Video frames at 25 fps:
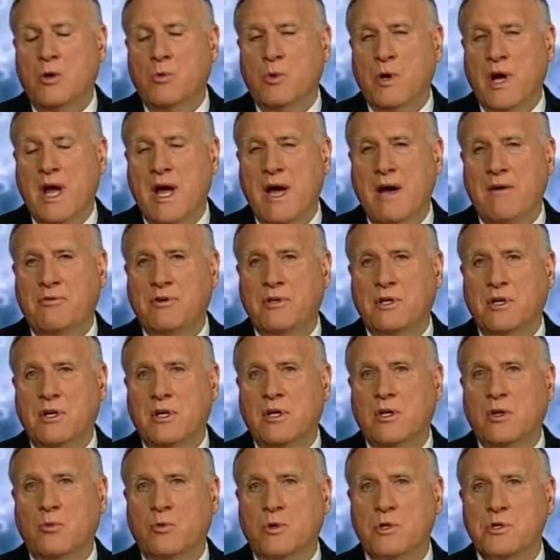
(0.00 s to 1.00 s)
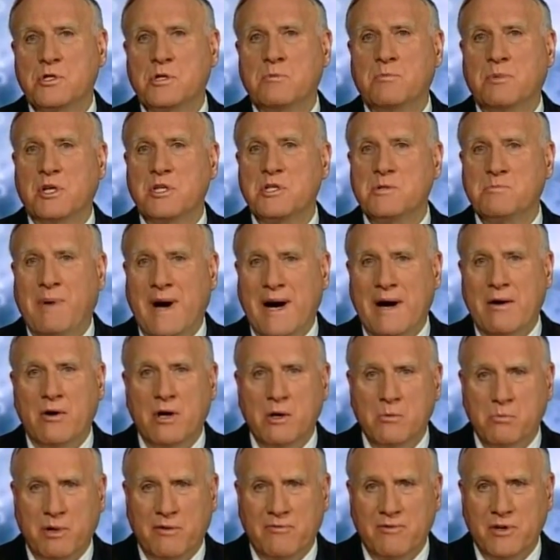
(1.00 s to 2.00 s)
We have to deal with some
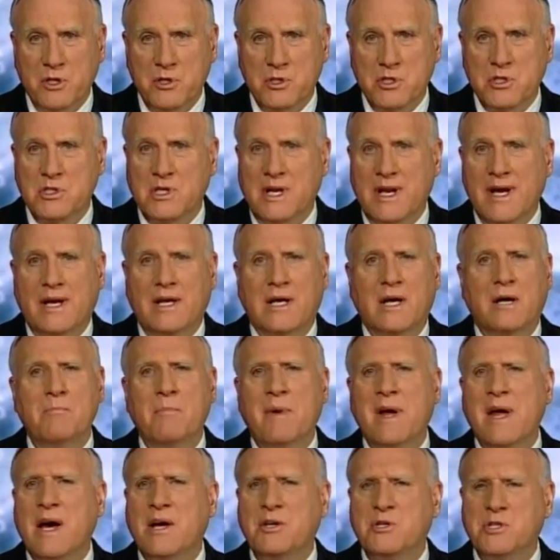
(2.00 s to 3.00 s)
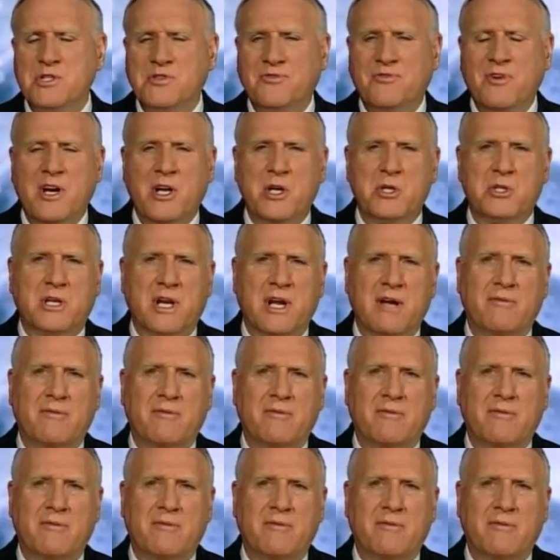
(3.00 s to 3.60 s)
expiring provisions like it. May I just finish, David?